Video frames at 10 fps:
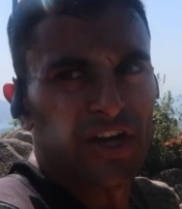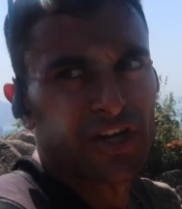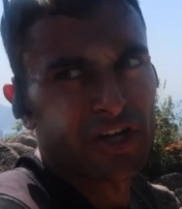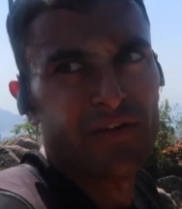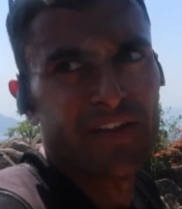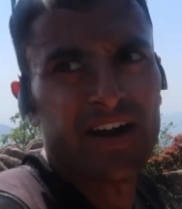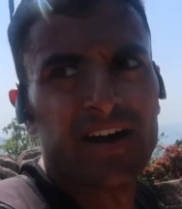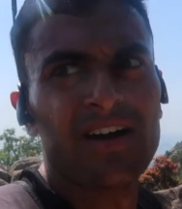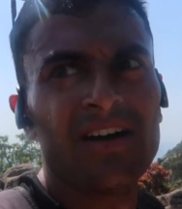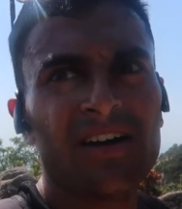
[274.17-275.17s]
gonna go over there.
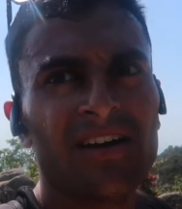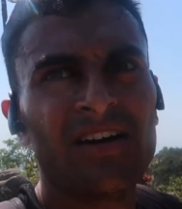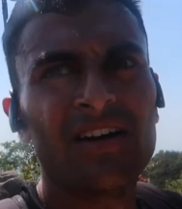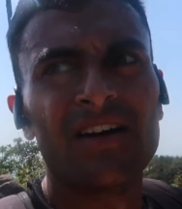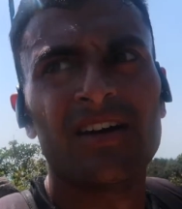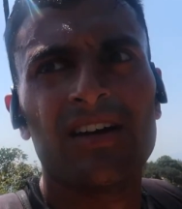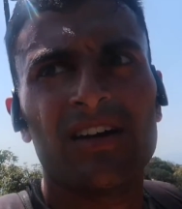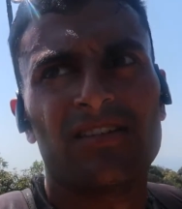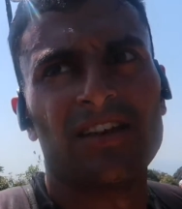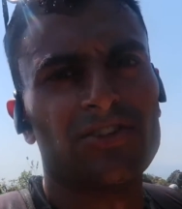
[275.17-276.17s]
Stay